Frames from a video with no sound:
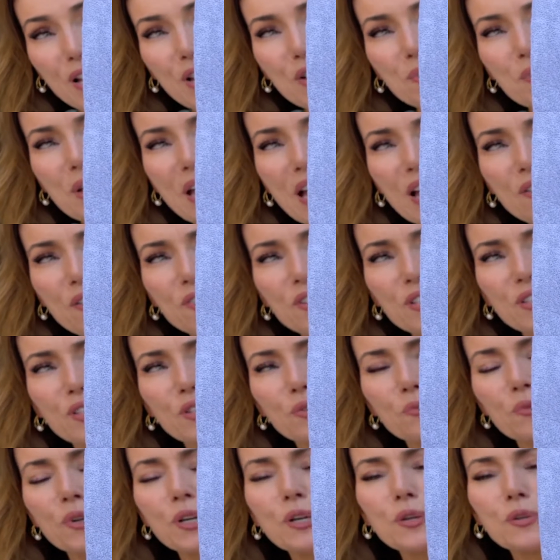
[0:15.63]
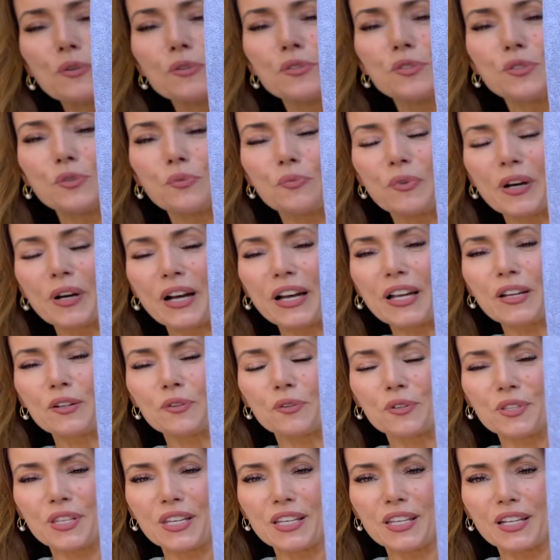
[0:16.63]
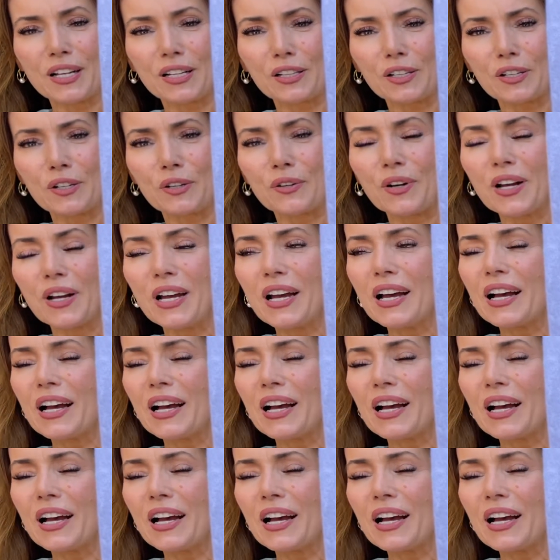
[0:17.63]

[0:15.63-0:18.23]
We have it in the rose, the white, or the yellow.